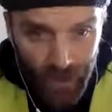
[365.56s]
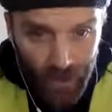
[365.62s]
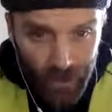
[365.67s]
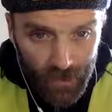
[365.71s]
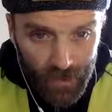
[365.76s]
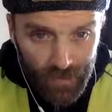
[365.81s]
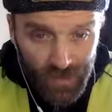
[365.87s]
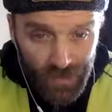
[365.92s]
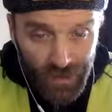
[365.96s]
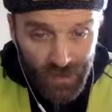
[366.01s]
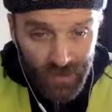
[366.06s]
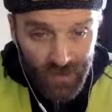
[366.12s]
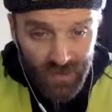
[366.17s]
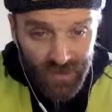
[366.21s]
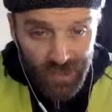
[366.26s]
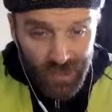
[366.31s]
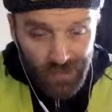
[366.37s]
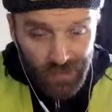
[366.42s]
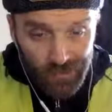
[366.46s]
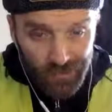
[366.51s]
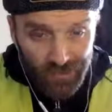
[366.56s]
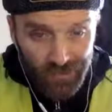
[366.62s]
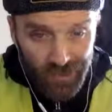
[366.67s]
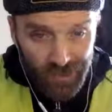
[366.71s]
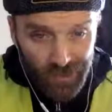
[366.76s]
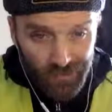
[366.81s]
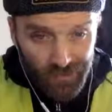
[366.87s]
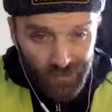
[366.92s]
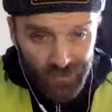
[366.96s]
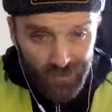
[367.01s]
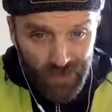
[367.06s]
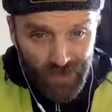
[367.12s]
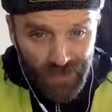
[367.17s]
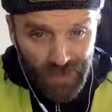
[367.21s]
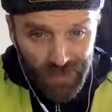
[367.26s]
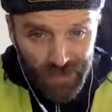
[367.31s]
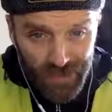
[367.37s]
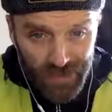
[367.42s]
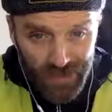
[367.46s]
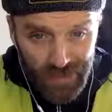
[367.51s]
It's been concealed. The evil's been
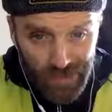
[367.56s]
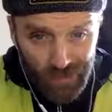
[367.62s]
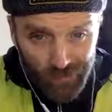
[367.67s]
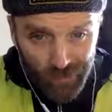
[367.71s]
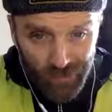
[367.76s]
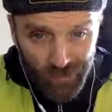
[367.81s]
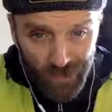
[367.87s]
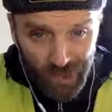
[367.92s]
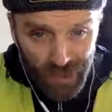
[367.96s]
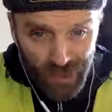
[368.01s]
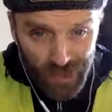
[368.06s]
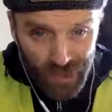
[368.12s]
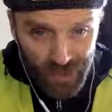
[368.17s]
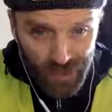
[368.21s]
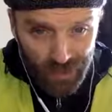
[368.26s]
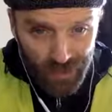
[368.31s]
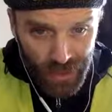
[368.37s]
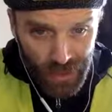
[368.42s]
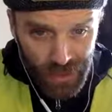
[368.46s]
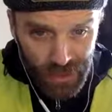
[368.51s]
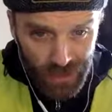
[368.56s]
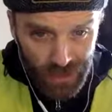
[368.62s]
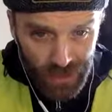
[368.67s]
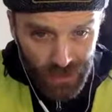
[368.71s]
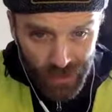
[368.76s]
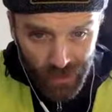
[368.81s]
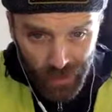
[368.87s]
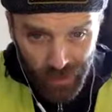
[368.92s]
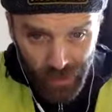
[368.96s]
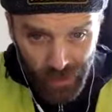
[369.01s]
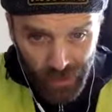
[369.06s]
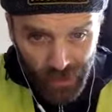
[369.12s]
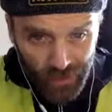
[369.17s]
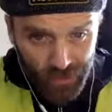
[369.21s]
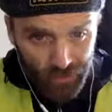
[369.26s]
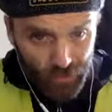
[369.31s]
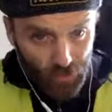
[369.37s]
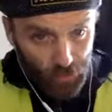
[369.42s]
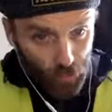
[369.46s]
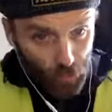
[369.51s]
concealed from the next generations.
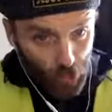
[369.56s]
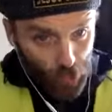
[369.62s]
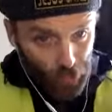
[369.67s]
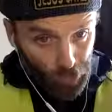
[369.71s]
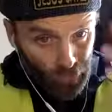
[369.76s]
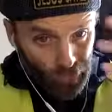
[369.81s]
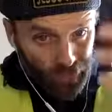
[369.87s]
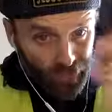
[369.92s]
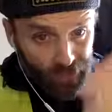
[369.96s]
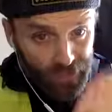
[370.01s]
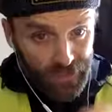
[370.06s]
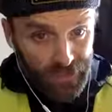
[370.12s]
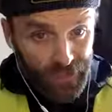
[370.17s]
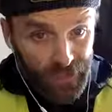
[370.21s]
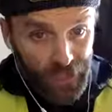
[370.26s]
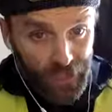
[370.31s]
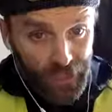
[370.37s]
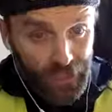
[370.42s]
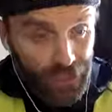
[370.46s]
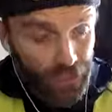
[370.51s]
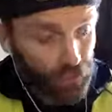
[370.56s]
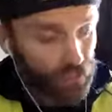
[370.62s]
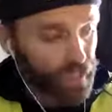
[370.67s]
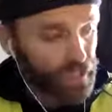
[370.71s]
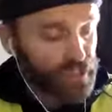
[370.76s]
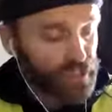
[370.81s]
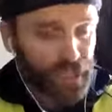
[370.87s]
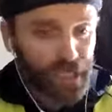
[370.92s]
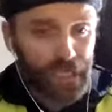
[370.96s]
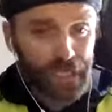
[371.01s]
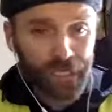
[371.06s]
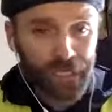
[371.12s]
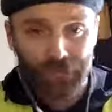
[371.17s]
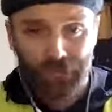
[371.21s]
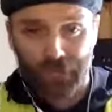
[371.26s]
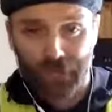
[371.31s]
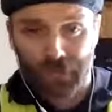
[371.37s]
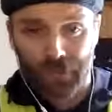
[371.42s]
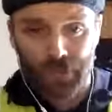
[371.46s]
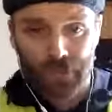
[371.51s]
So they're brought up in this thing and ingratiated
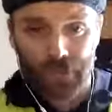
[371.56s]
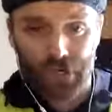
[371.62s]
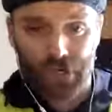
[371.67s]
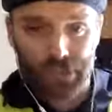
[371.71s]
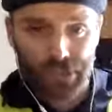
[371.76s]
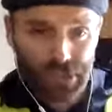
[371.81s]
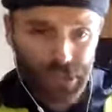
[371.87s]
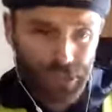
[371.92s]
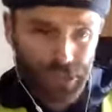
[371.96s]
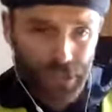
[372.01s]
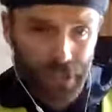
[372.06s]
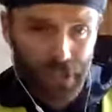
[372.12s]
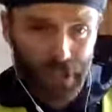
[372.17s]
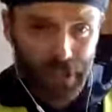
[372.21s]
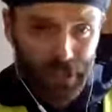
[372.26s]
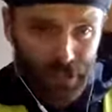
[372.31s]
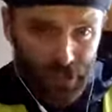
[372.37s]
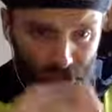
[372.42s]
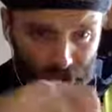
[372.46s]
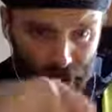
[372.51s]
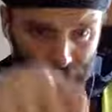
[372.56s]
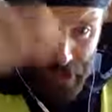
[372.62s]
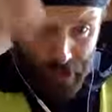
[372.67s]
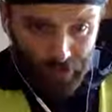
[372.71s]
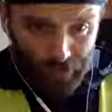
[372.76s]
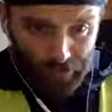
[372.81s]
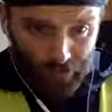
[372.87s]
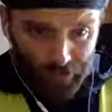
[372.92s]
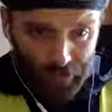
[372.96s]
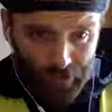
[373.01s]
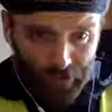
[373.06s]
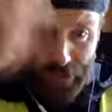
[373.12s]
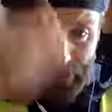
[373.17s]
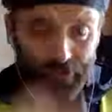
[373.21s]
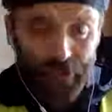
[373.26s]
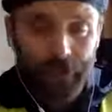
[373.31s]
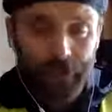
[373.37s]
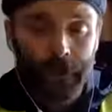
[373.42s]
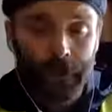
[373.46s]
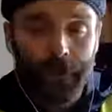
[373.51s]
into the church, signed up for it.
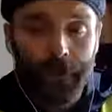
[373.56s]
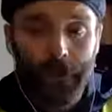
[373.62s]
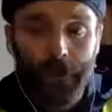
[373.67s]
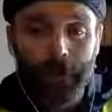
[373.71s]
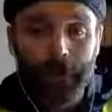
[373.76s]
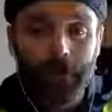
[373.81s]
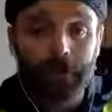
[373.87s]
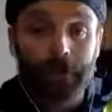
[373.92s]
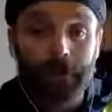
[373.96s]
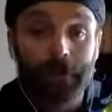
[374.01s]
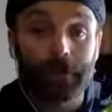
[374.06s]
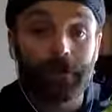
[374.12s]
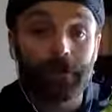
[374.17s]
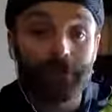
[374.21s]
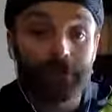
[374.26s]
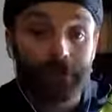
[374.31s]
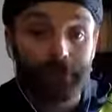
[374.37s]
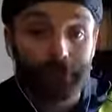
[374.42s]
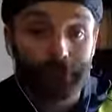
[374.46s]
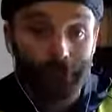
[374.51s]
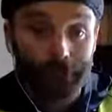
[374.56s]
Now listen.